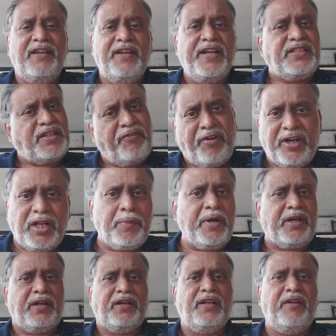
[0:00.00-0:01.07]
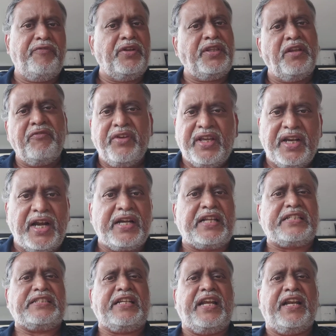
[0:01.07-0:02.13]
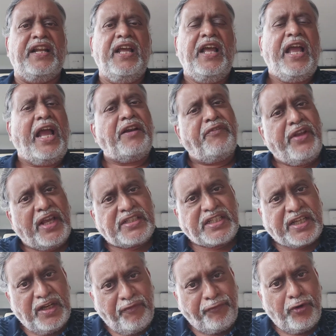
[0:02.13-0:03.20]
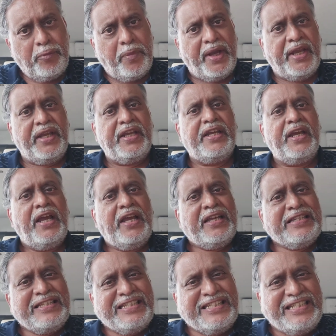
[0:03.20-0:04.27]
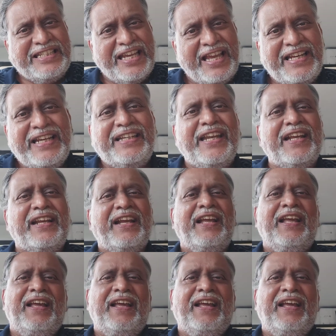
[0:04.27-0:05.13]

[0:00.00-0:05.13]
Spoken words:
It's a fundamental. Everything we can understand. And we are skillful by genetic